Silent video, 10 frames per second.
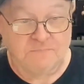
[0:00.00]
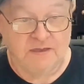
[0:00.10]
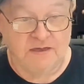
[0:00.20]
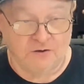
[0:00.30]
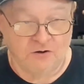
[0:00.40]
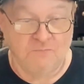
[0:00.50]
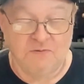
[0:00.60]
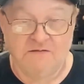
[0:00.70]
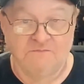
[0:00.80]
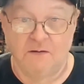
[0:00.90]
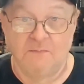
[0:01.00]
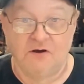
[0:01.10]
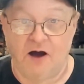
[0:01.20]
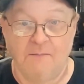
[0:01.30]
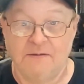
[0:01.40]
It could be from a
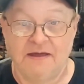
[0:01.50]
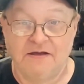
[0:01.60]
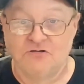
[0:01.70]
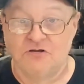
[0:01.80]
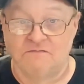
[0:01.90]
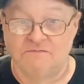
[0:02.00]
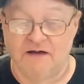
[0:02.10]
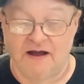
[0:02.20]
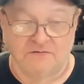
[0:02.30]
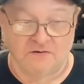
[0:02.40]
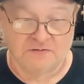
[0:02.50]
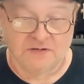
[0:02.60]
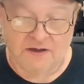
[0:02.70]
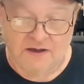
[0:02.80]
combination of factors.